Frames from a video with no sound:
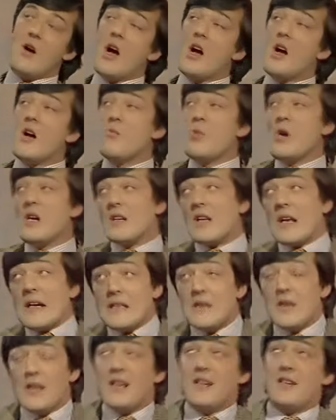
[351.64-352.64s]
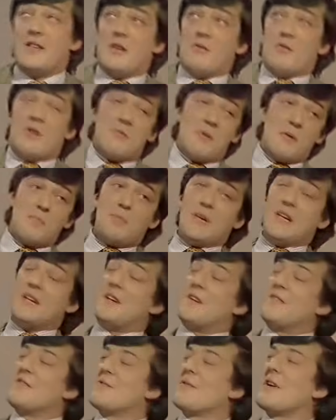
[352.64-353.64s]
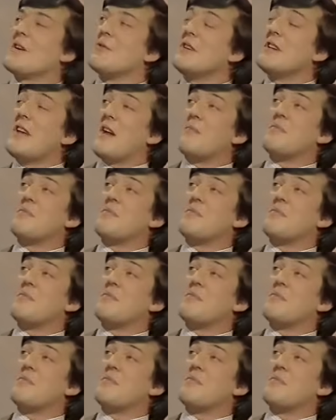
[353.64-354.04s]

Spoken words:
Well, I don't know if big is the right word.